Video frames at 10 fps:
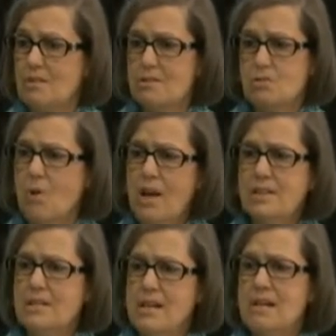
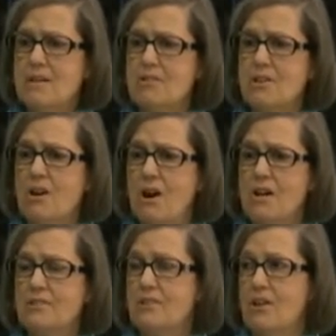squatted down
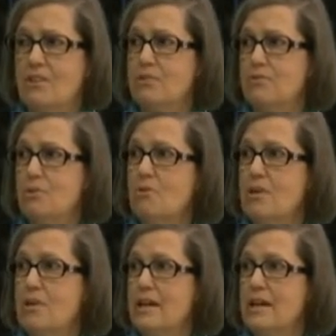on, on the
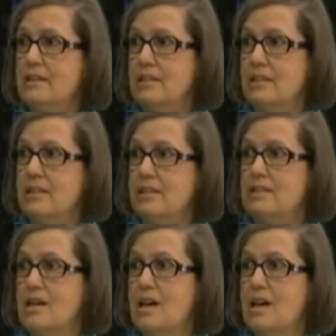floor and eat.